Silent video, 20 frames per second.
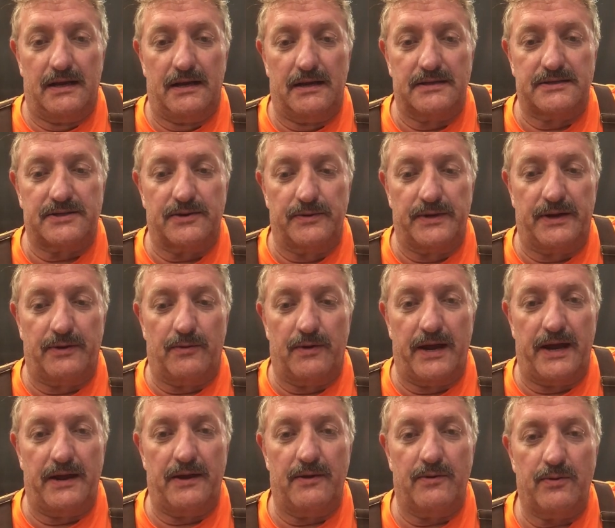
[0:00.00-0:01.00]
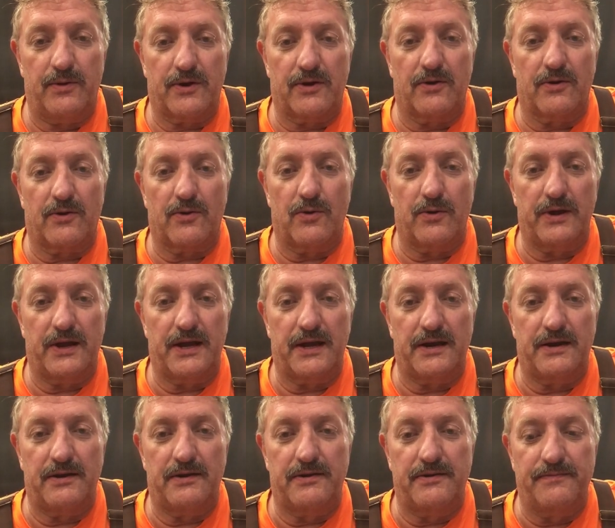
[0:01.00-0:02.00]
So anyway, we're gonna go ahead
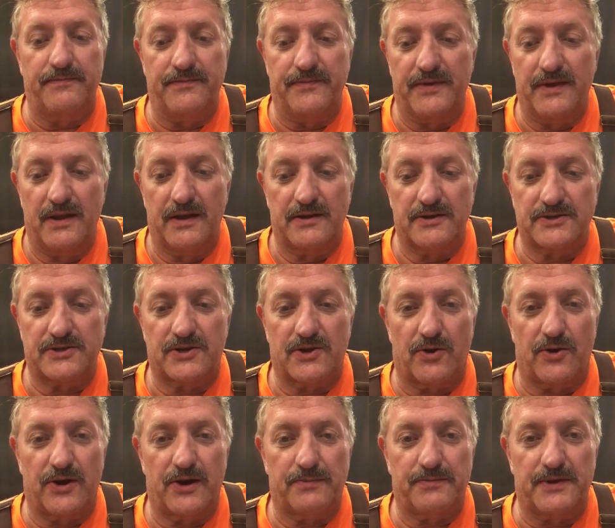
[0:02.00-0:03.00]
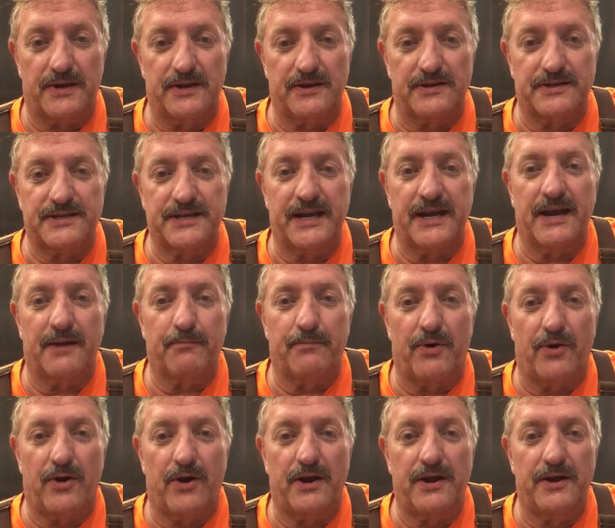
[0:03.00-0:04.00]
and start up the little singing
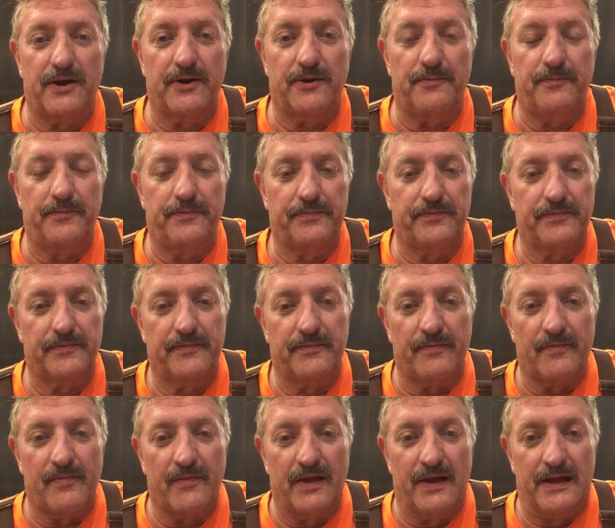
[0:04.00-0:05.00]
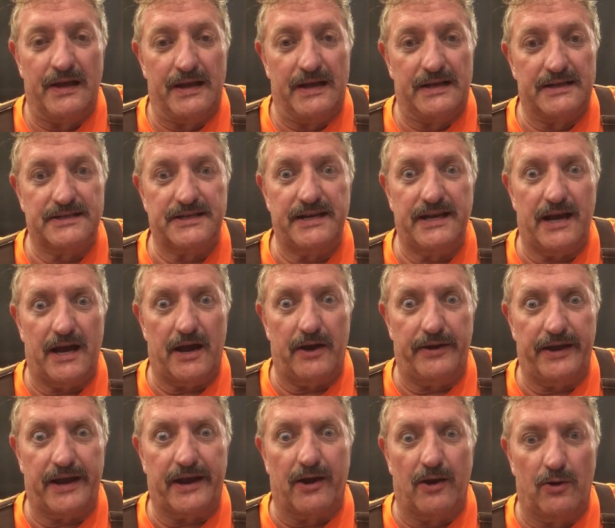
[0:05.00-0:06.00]
part here. See how
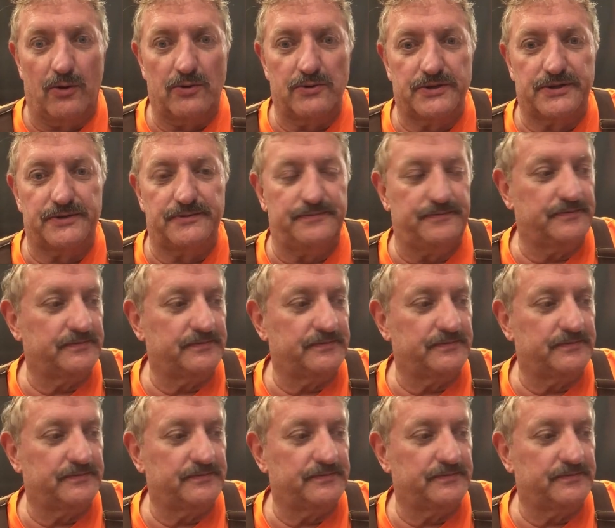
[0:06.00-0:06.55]
it goes.